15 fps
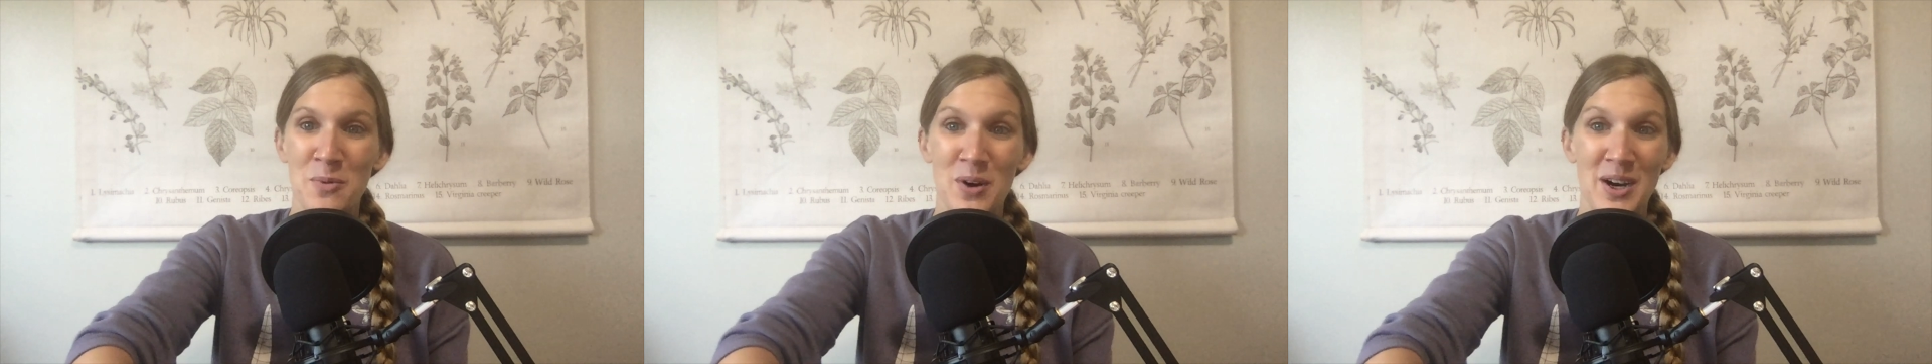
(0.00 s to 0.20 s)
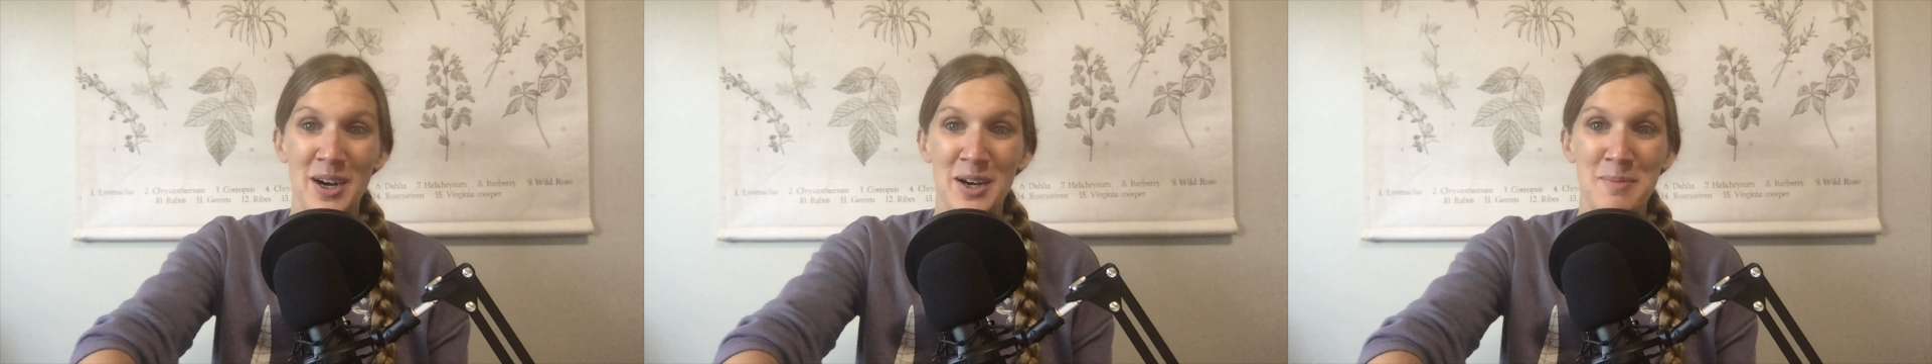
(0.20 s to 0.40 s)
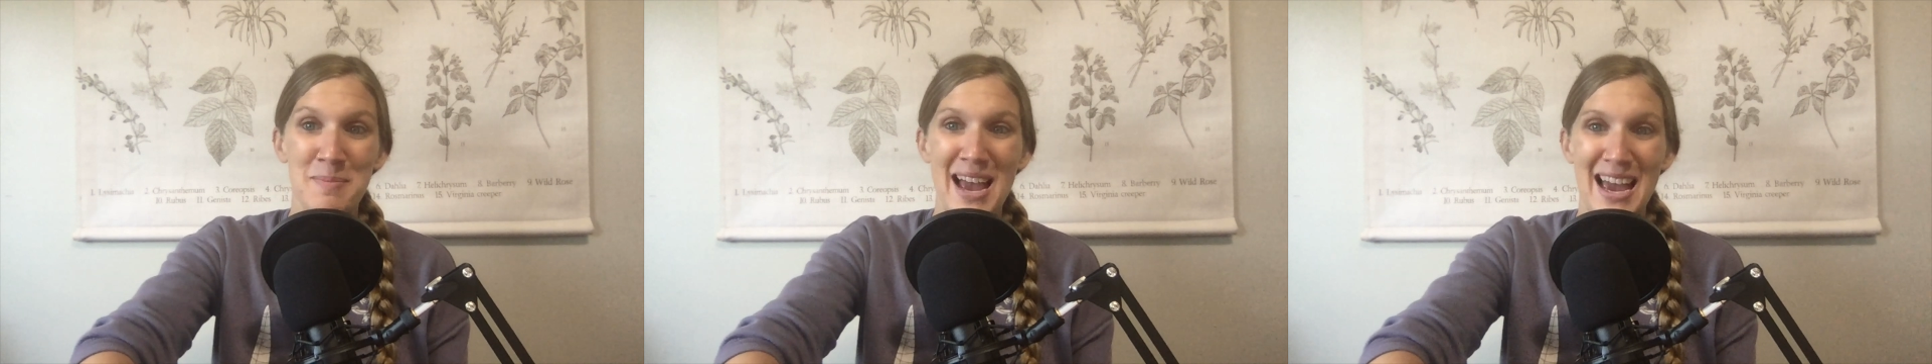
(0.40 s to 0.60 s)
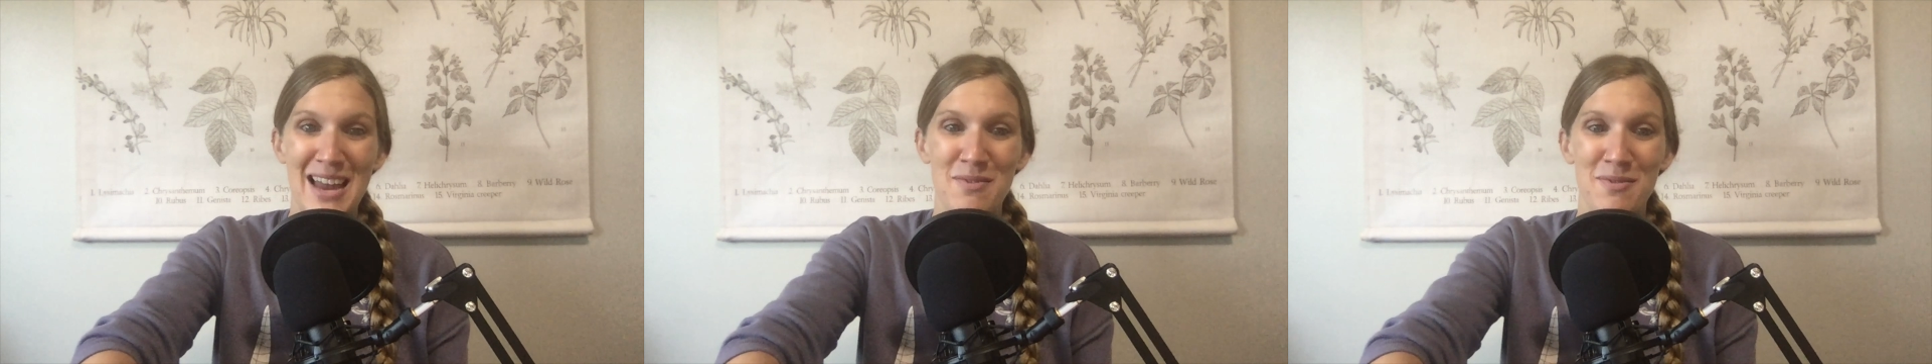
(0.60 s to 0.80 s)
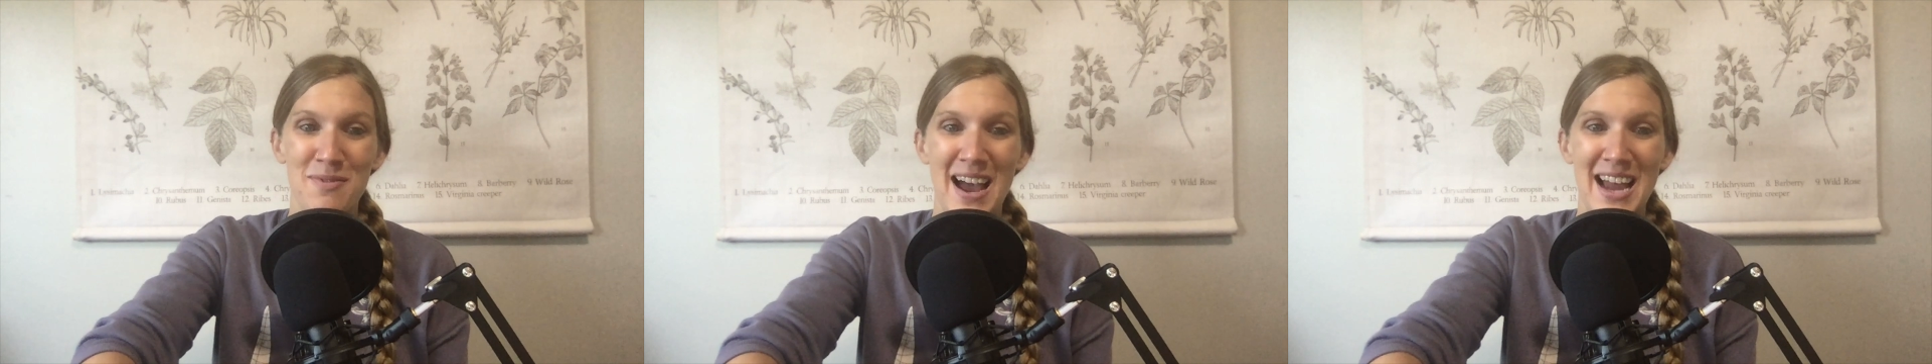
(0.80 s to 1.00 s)
worm
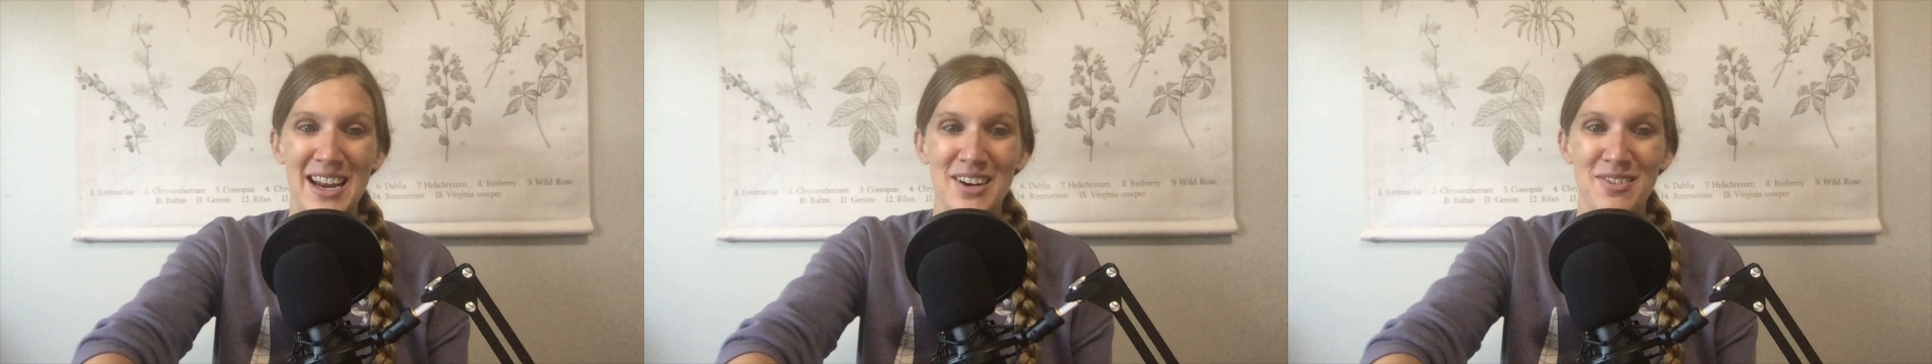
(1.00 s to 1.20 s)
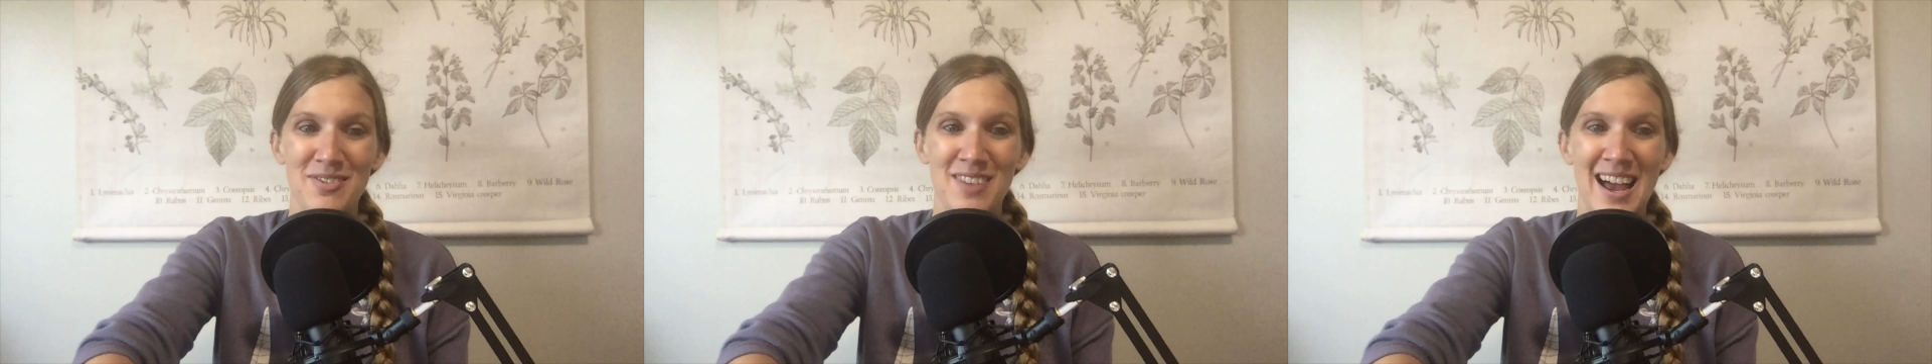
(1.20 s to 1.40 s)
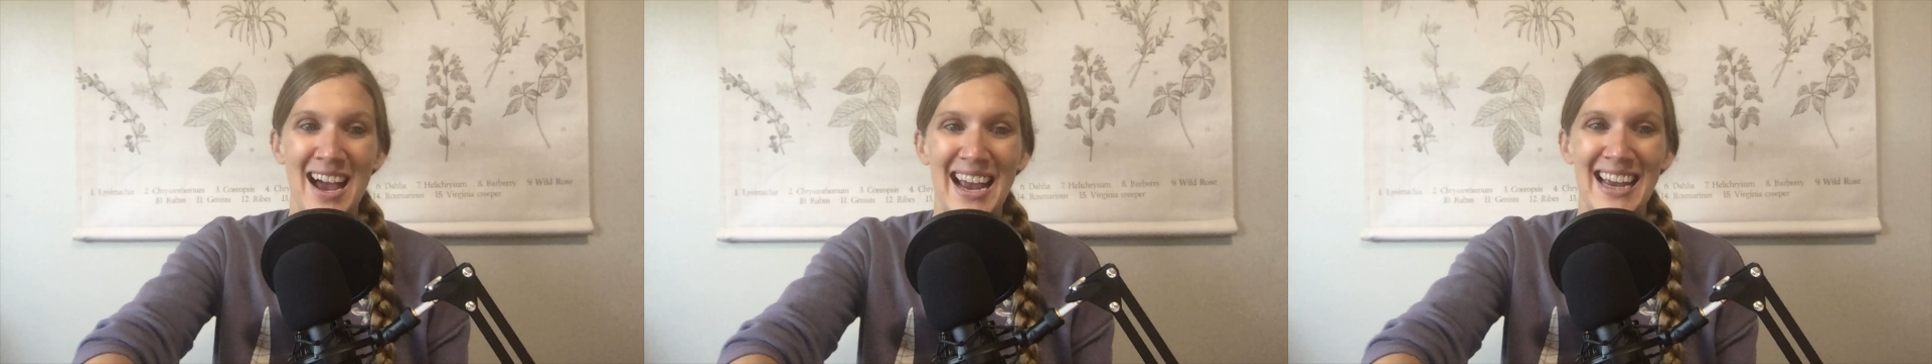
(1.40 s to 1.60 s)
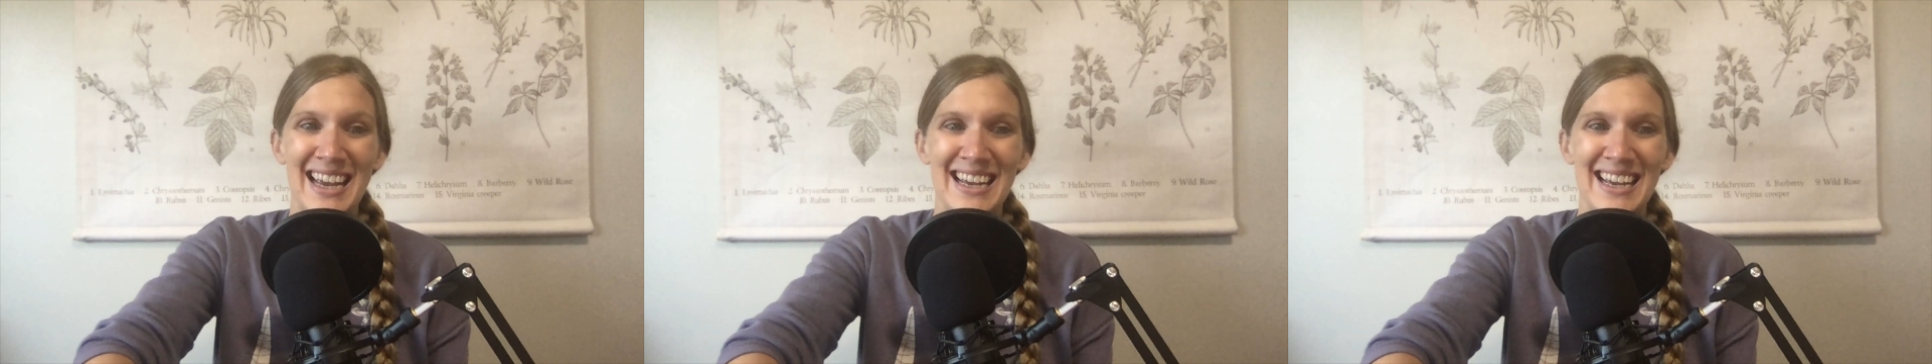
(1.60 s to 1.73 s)
and firefly.